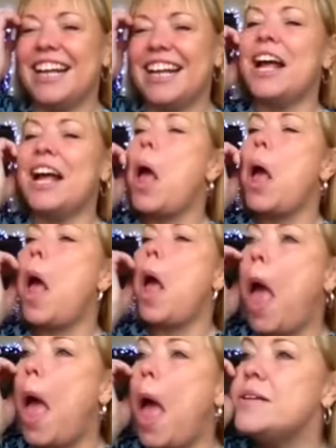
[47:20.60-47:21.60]
Huh.
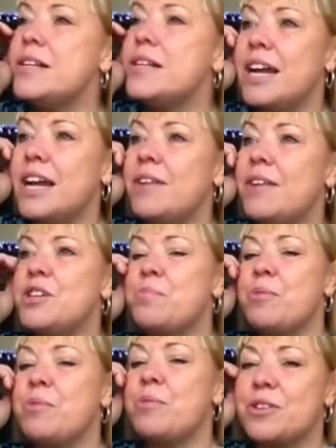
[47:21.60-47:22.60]
Did it have two
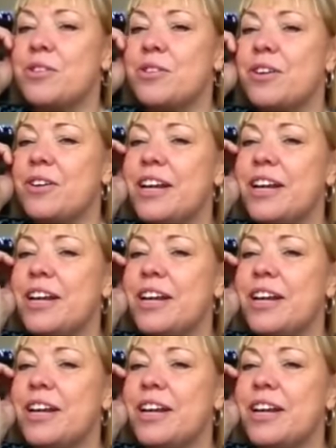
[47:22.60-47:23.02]
breasts or three?